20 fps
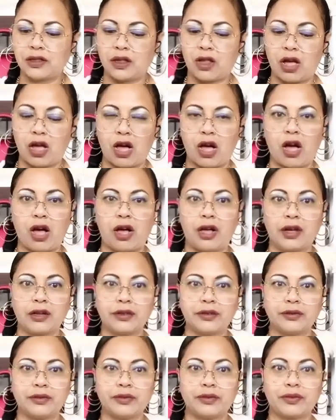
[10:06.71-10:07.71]

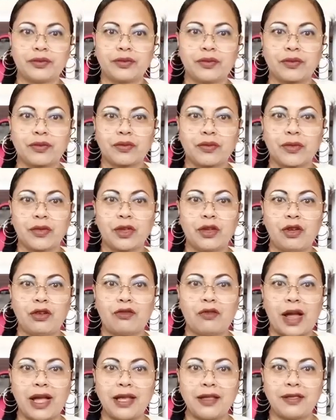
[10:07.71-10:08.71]
long
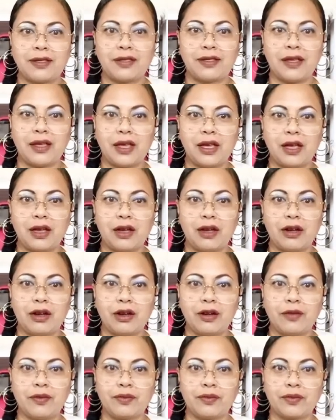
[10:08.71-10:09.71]
right
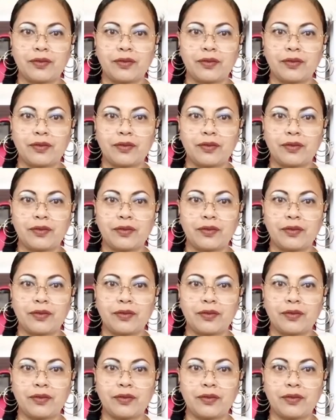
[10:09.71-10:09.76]
there,